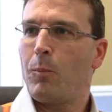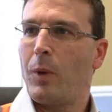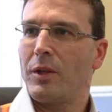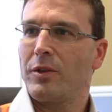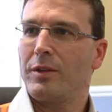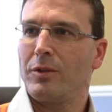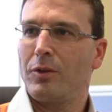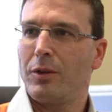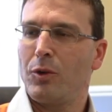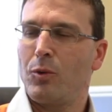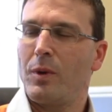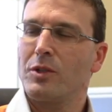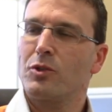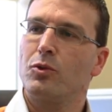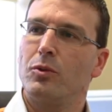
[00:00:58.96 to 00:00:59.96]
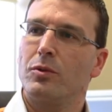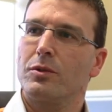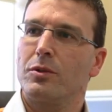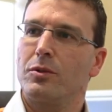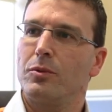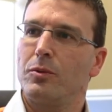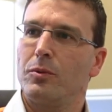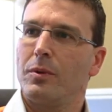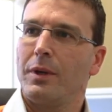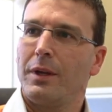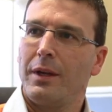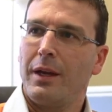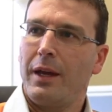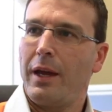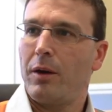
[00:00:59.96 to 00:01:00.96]
One thing that I always talk to
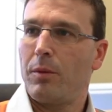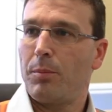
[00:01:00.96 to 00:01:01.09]
our